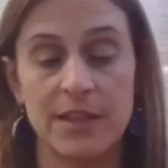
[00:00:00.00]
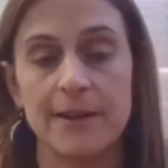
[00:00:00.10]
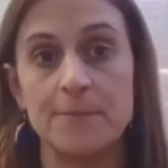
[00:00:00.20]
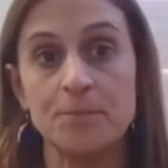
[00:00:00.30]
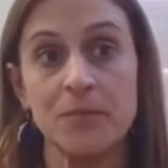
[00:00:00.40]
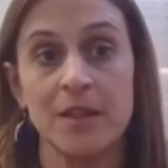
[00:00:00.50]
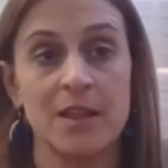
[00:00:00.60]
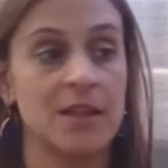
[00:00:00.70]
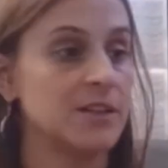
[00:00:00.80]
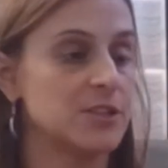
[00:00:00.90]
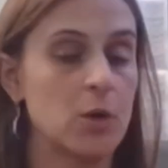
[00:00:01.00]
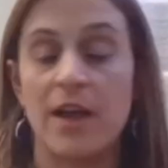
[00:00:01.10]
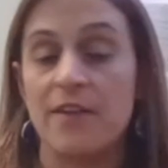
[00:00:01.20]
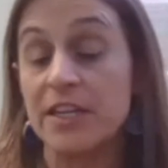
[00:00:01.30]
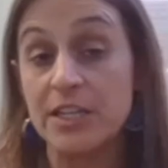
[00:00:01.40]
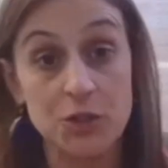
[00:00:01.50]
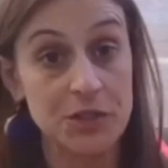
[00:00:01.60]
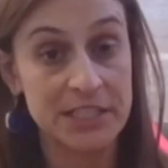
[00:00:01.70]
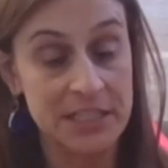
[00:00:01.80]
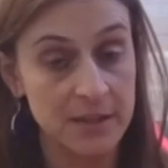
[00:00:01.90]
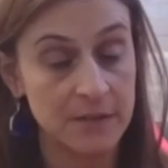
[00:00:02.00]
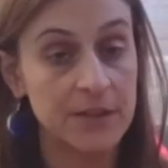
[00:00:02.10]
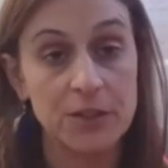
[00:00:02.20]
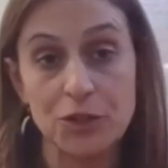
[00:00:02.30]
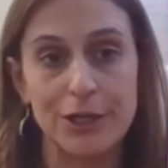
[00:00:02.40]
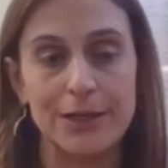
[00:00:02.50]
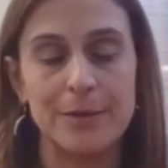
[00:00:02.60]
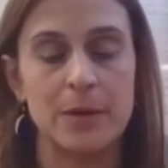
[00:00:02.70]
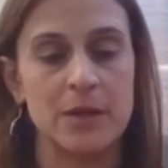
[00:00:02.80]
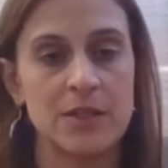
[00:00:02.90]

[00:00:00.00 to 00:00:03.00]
They don't have an interest in the field trip.